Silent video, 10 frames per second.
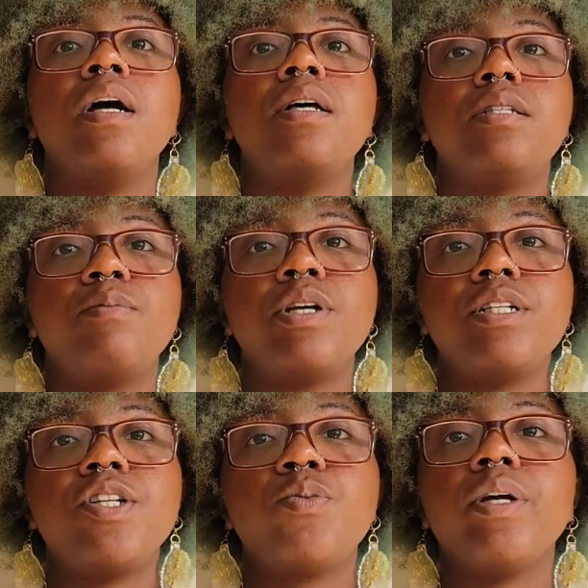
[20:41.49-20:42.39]
Some
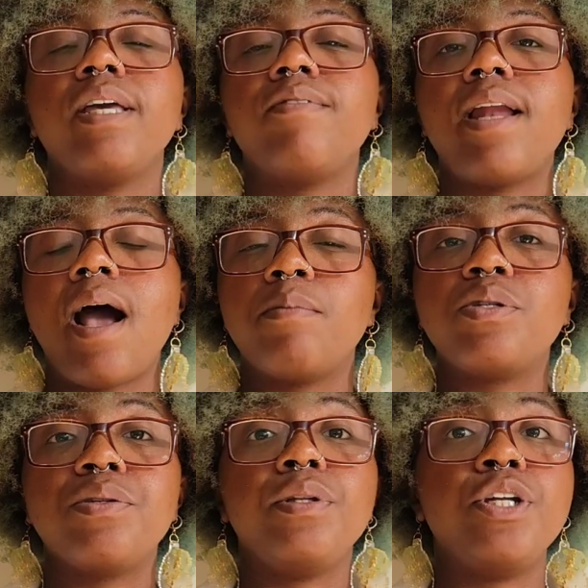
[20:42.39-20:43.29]
residents were given
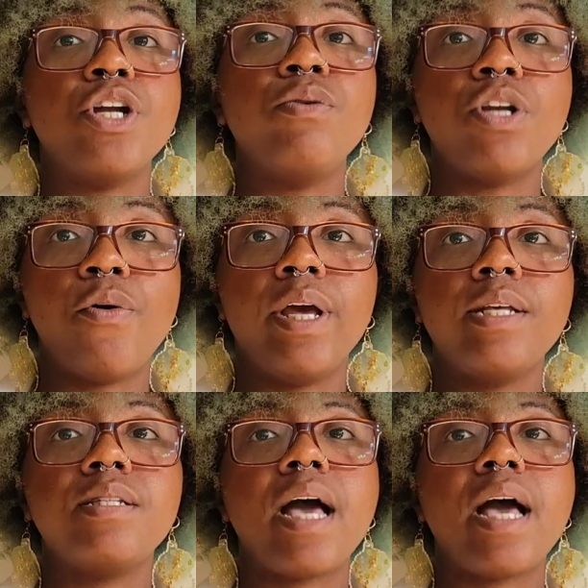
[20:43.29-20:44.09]
absolutely no notice,